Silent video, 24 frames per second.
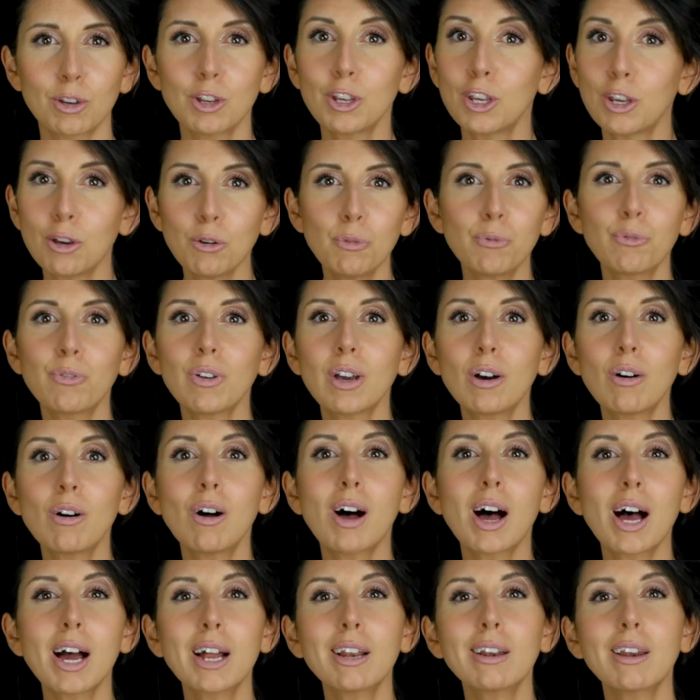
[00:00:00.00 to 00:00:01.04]
Do you
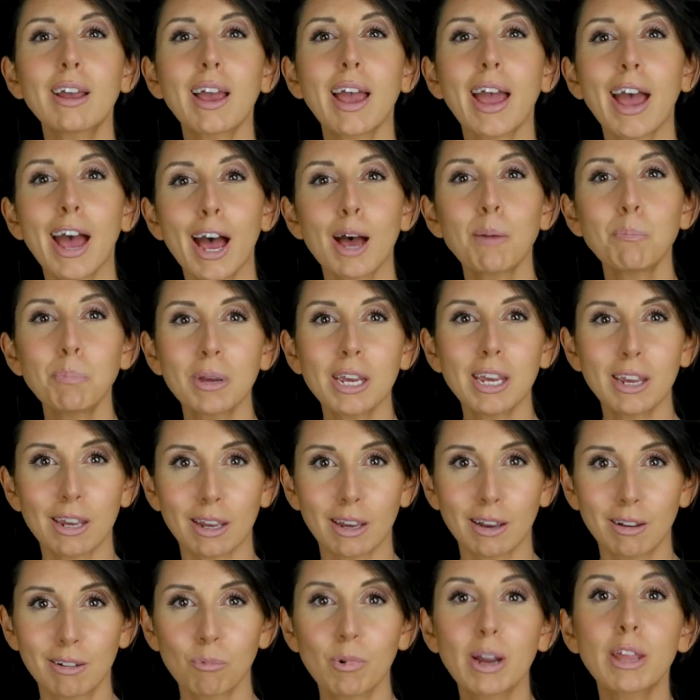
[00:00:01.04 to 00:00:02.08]
feel
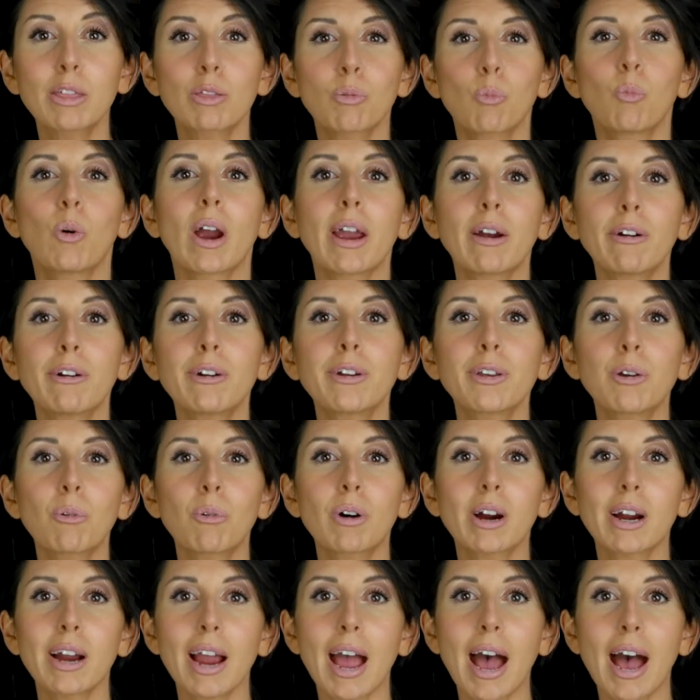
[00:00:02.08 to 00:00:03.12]
unhappy with where
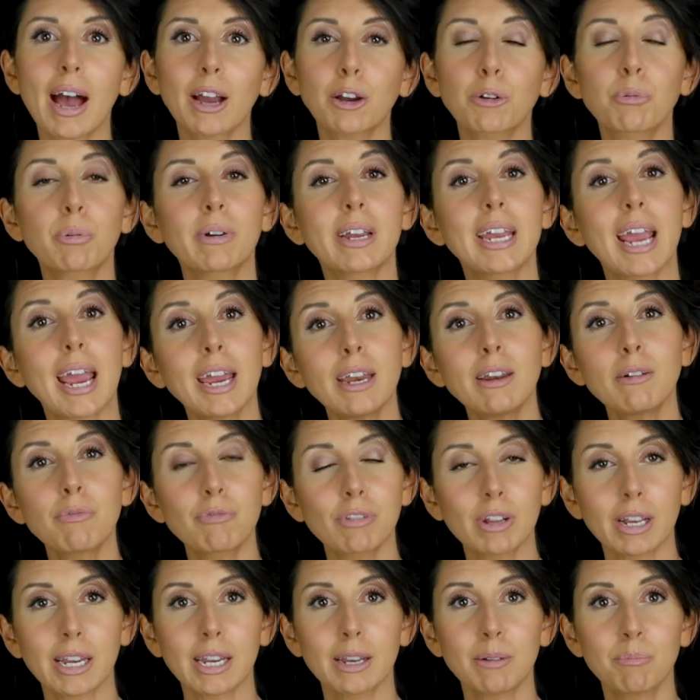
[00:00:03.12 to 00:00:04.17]
you're at
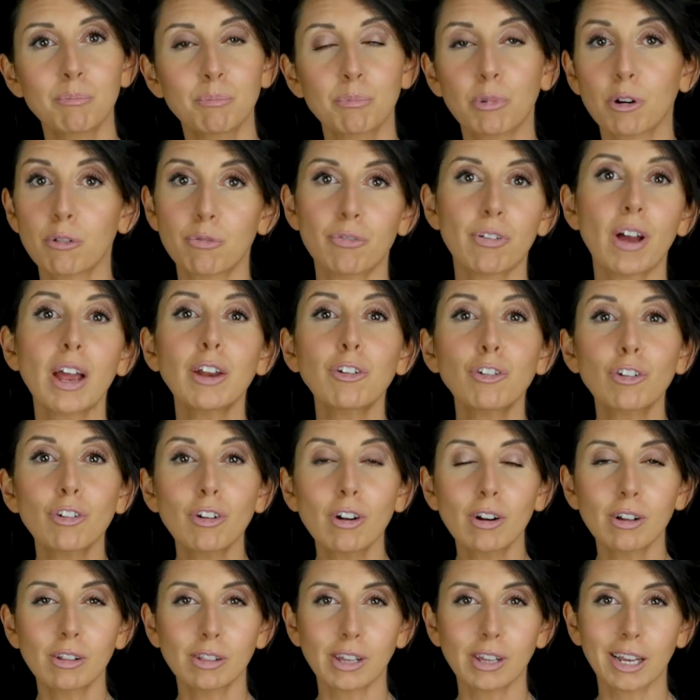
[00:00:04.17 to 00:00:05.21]
creatively,
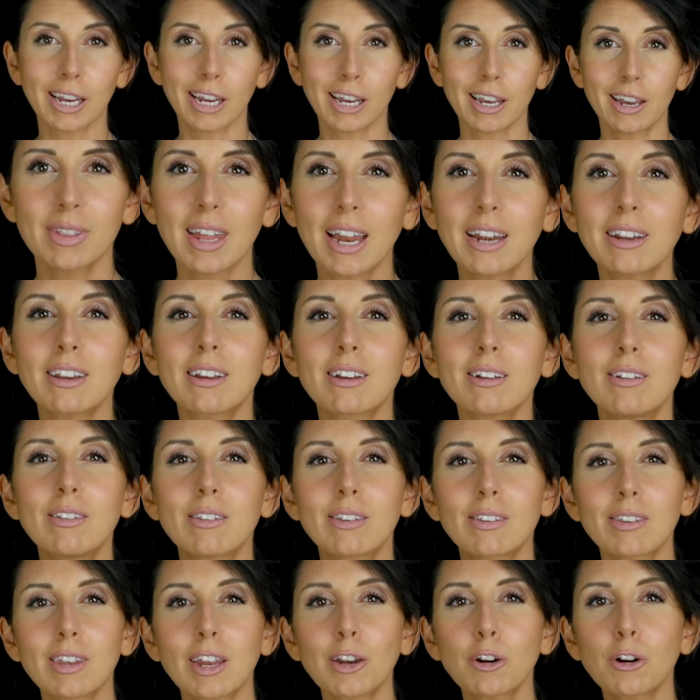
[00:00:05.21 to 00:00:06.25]
professionally? Then
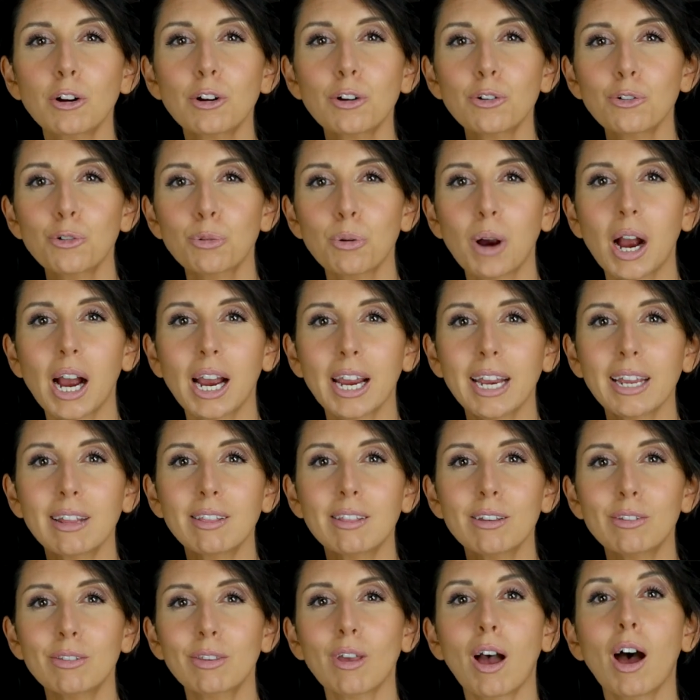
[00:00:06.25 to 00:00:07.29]
consider trying
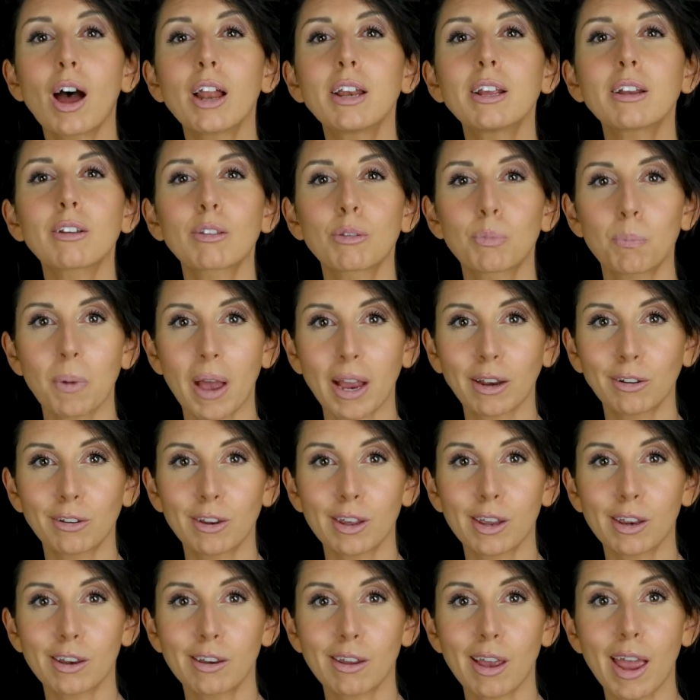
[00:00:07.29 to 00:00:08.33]
this
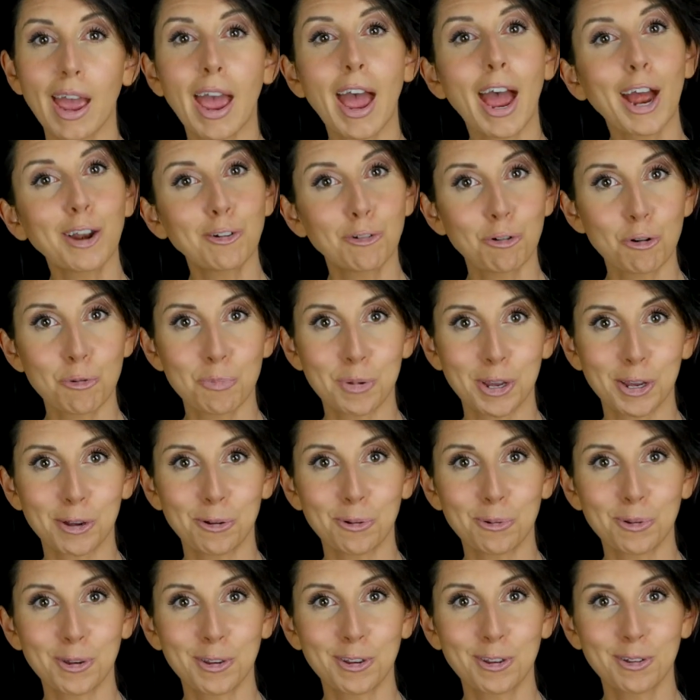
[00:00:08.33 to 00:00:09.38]
unexpected
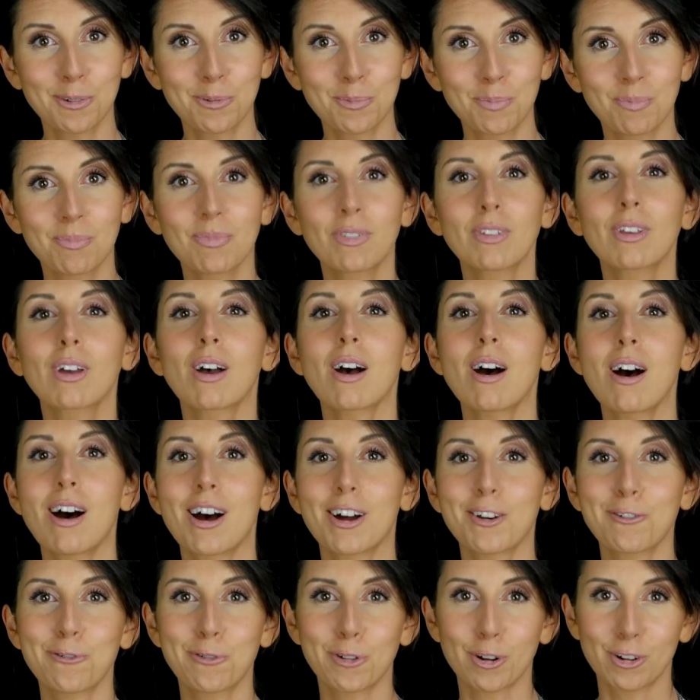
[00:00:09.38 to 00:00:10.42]
attribute
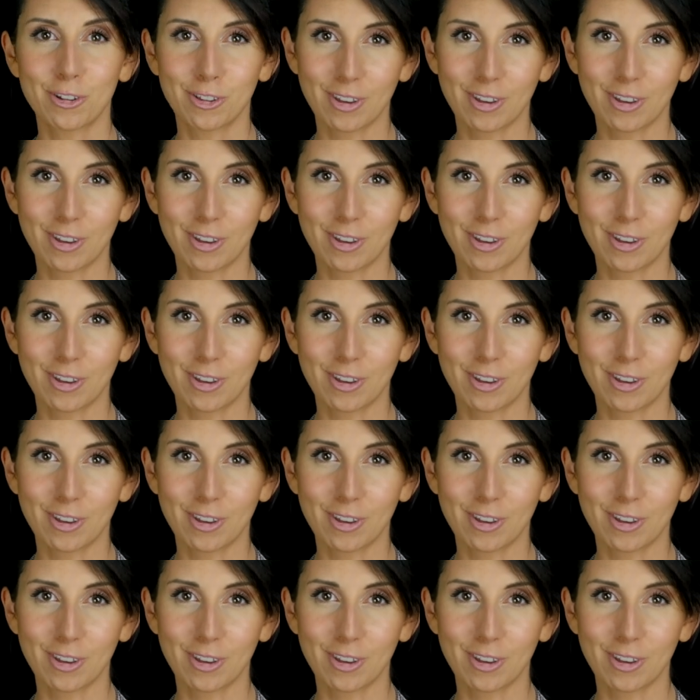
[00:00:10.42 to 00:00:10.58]
on for